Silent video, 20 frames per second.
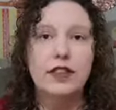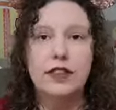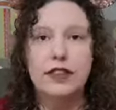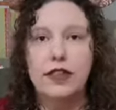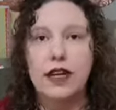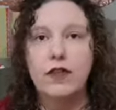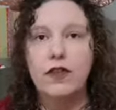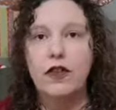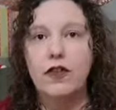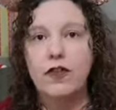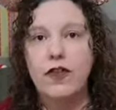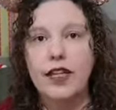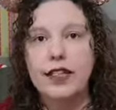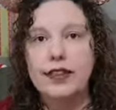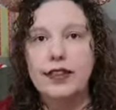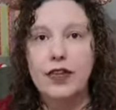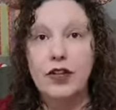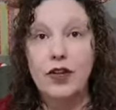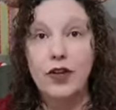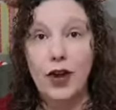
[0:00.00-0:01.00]
discovered
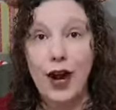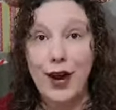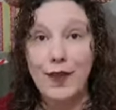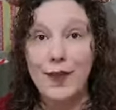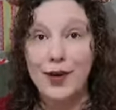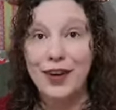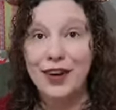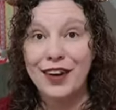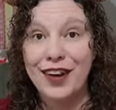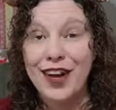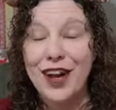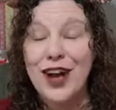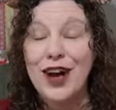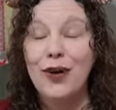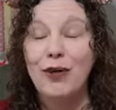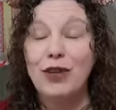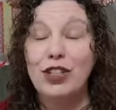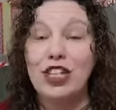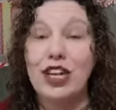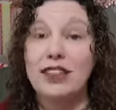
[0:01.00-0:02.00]
Fix-It Grammar,
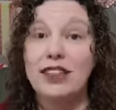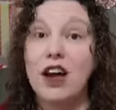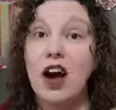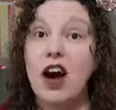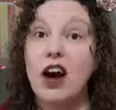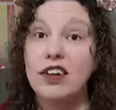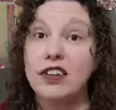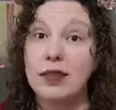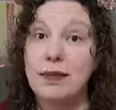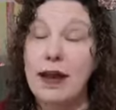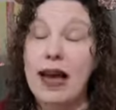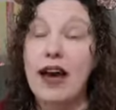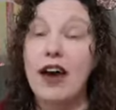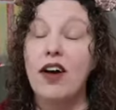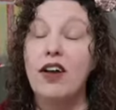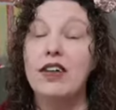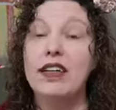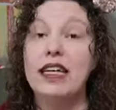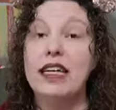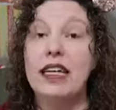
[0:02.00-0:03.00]
which I talked
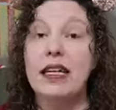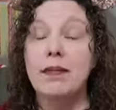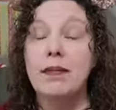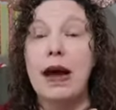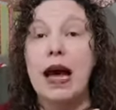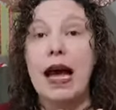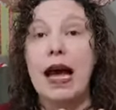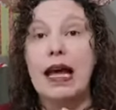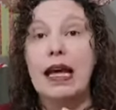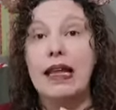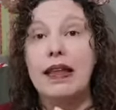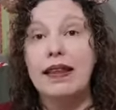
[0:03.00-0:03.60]
about in my